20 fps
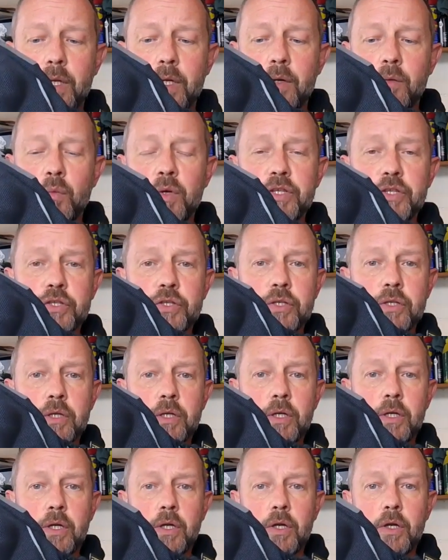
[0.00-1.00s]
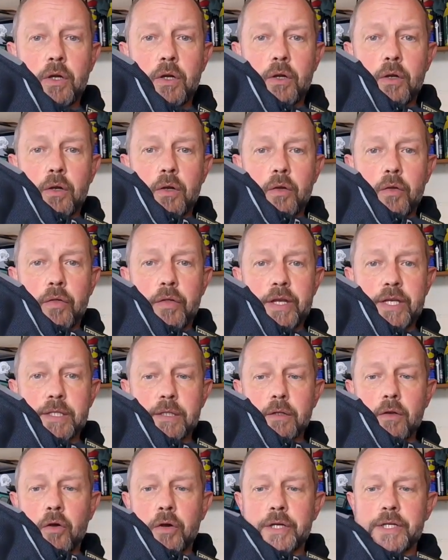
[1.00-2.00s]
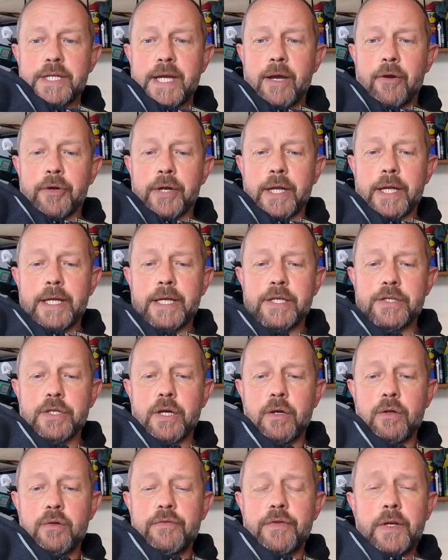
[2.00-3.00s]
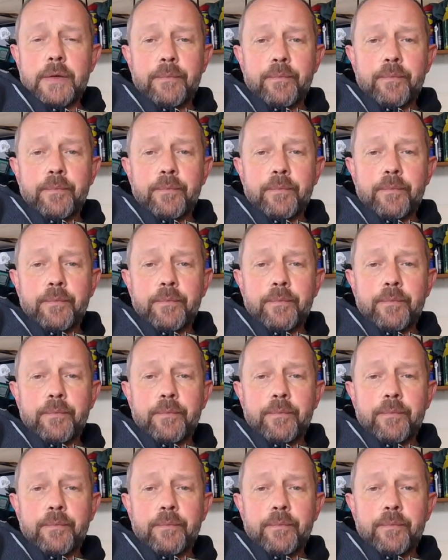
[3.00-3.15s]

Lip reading: And once this lockdown is over,